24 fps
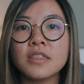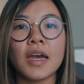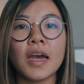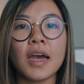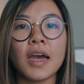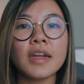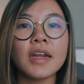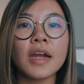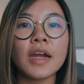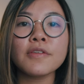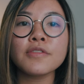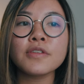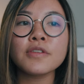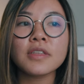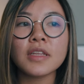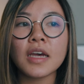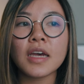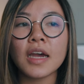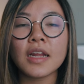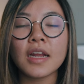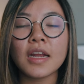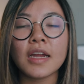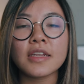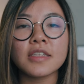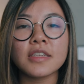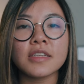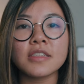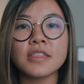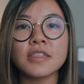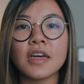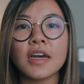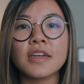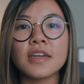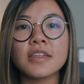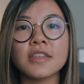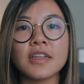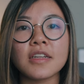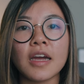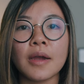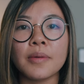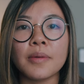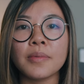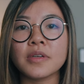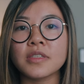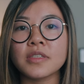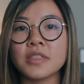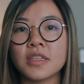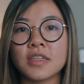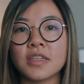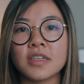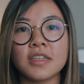And after that, I decided I wasn't